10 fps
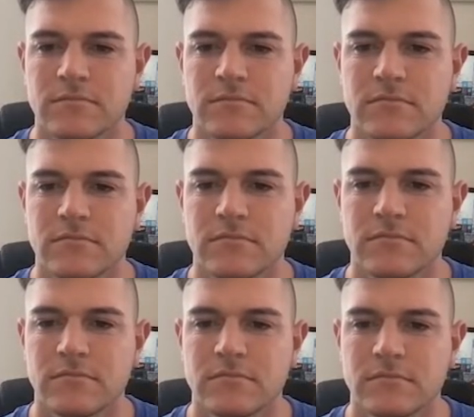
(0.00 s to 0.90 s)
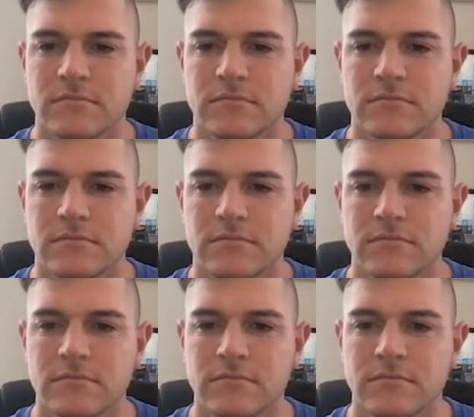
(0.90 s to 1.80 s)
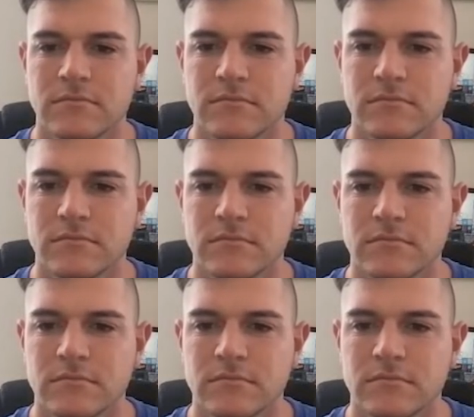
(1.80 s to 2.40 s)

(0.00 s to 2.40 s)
No words are spoken by the person on screen.